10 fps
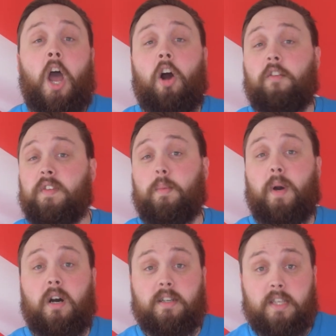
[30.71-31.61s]
over the
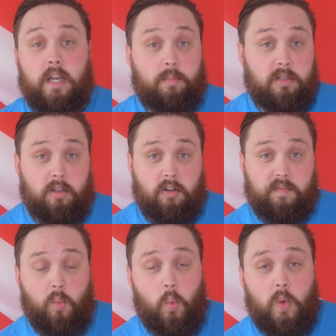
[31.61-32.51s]
past couple of
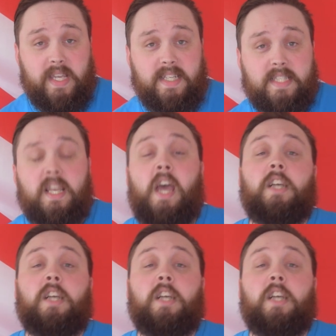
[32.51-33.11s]
weeks.